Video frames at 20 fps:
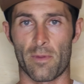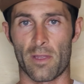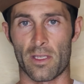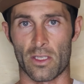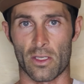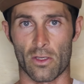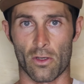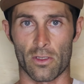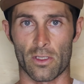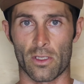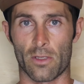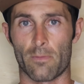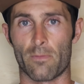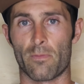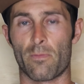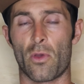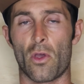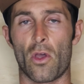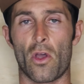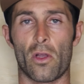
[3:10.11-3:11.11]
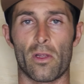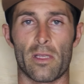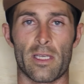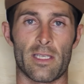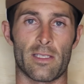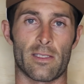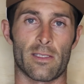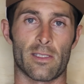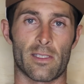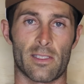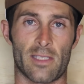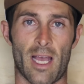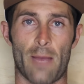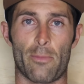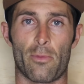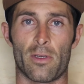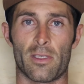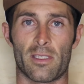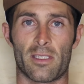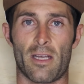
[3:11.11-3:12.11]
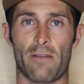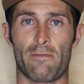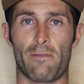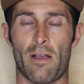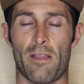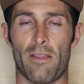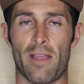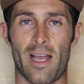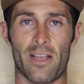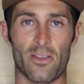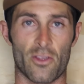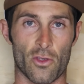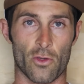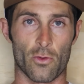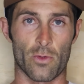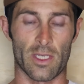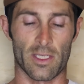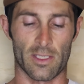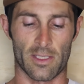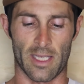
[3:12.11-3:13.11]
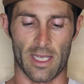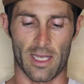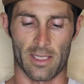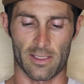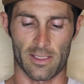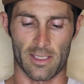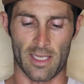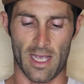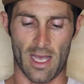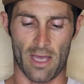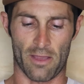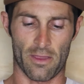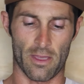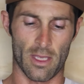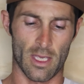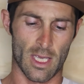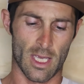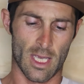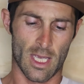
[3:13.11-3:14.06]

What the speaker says: but then you got your pearlies and snapper and stuff like that, dewies down south.